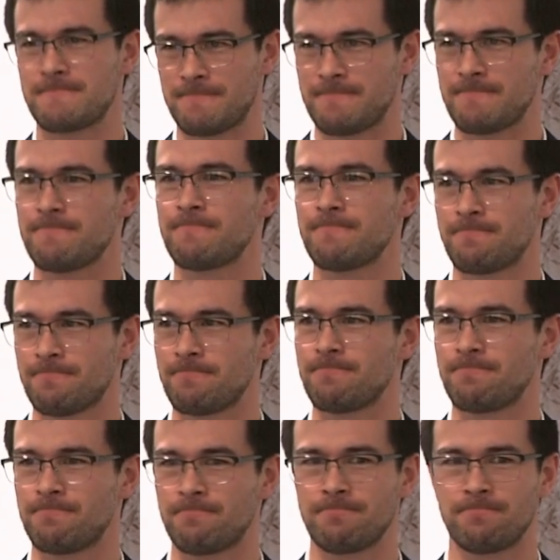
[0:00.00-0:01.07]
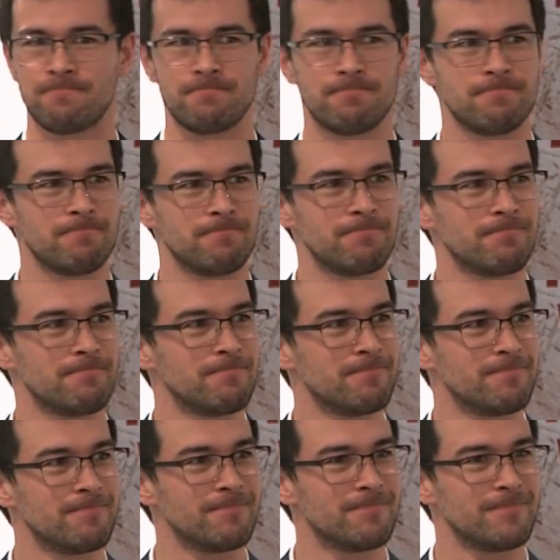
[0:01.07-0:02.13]

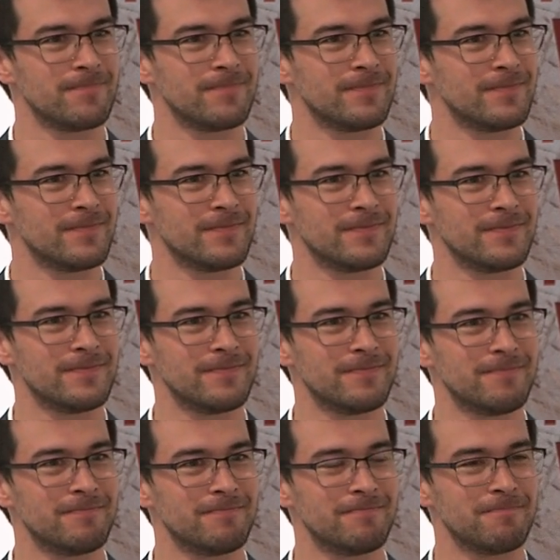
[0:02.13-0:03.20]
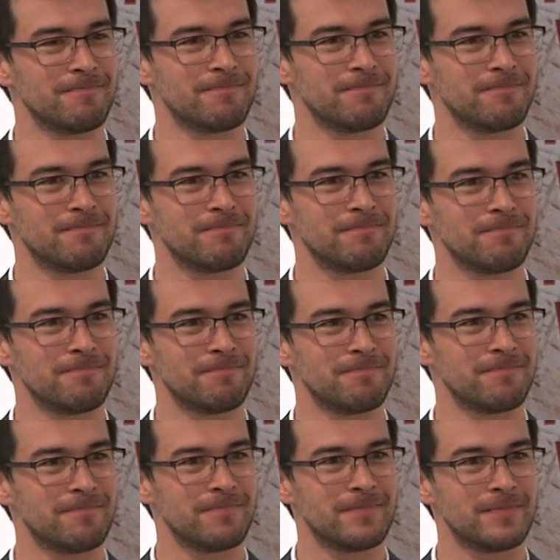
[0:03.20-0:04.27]

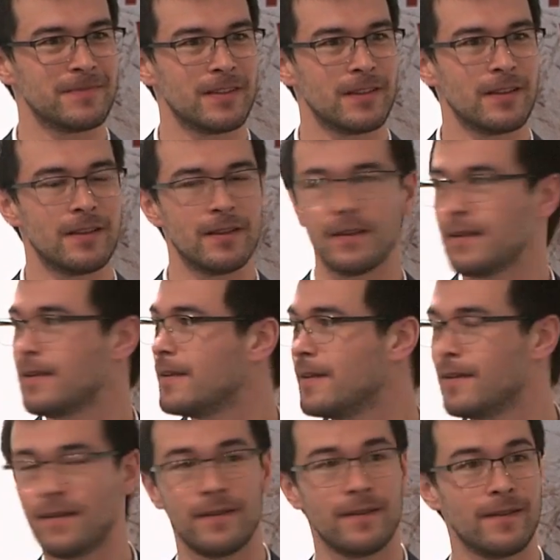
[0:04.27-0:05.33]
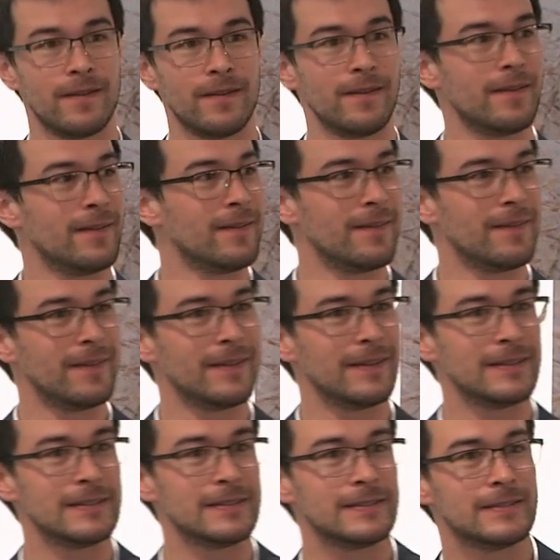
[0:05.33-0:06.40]

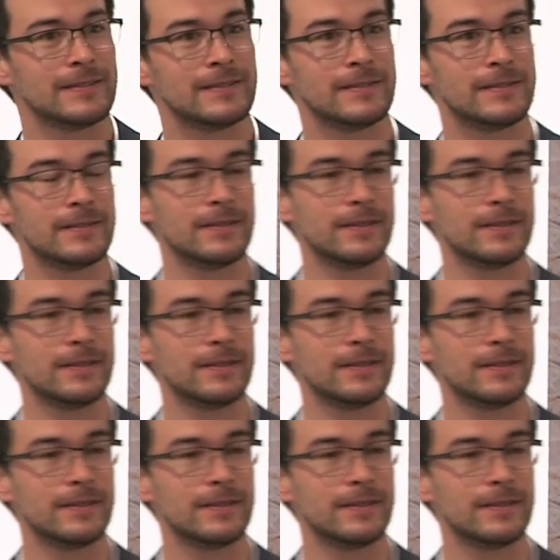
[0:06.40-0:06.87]
No one is speaking in this clip.